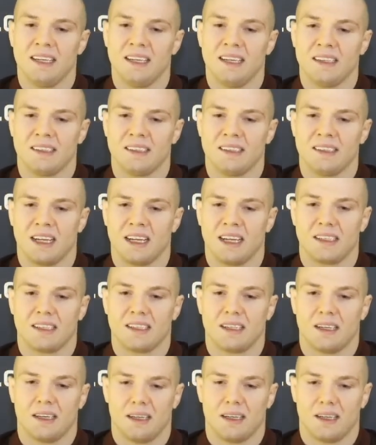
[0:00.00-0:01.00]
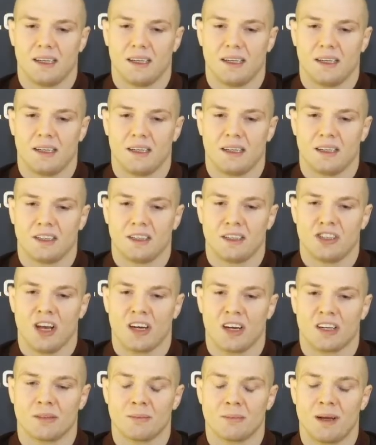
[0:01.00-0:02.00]
that Jack
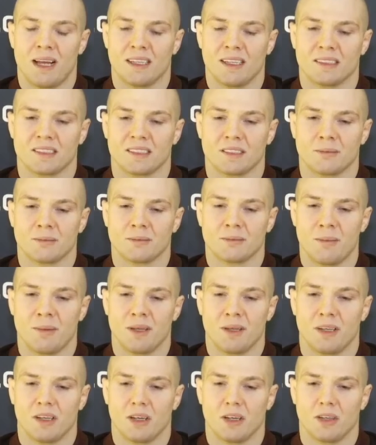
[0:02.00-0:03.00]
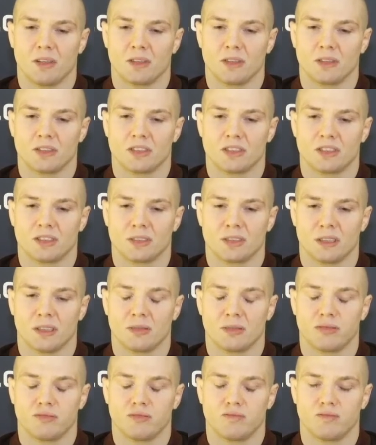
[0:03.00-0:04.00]
Hermansson maybe goes.
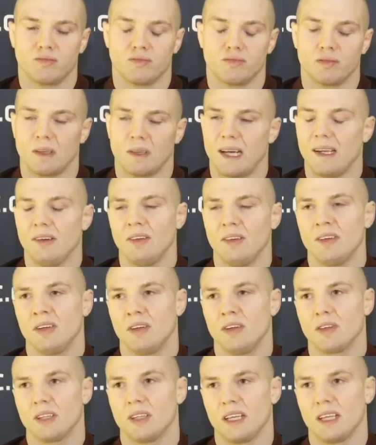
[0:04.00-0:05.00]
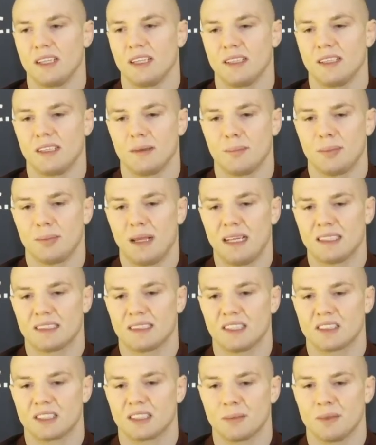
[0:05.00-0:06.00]
I don't know. Plus their
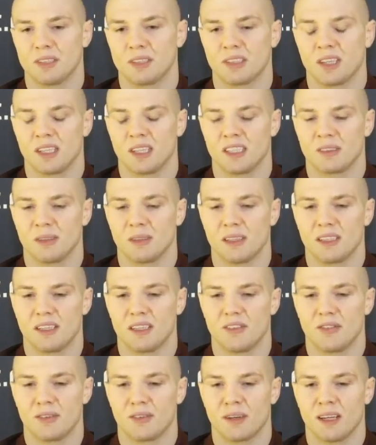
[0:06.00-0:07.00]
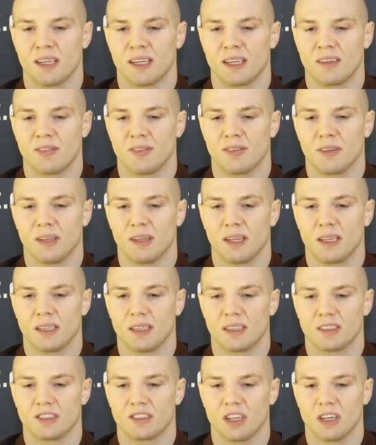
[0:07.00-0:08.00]
submission game is very different. Like I feel like
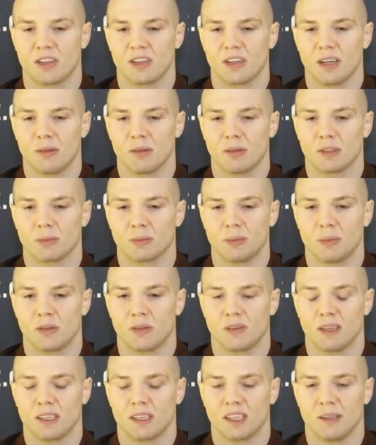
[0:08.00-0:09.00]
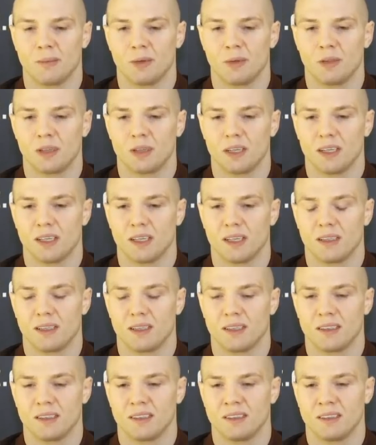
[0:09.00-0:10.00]
Jacare was more of a Kimura
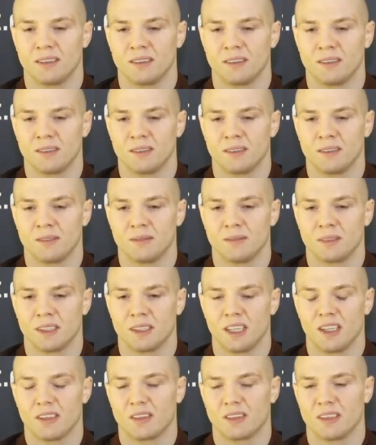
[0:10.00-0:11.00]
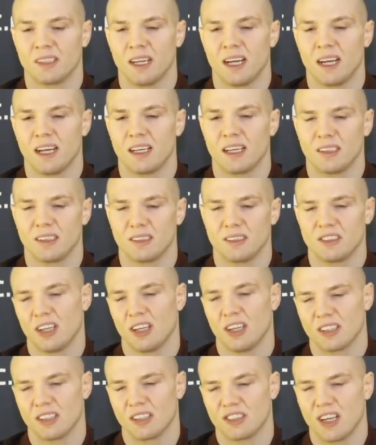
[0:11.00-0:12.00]
and guillotine guy.
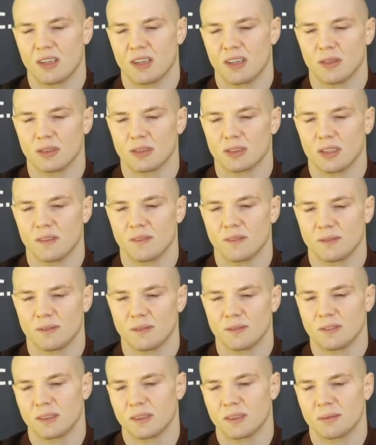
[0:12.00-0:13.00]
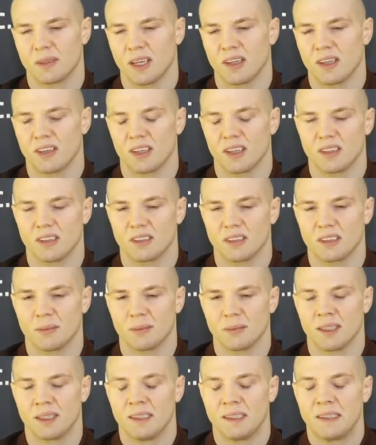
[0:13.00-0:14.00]
Jack also have some kind of guillotine,
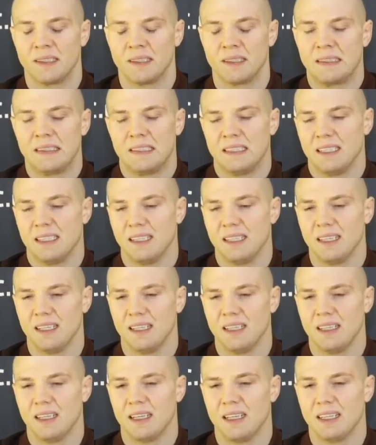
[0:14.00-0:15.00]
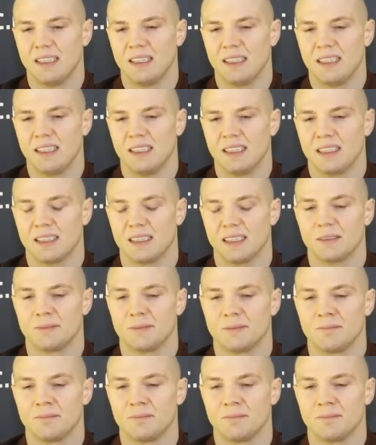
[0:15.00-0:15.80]
but I think I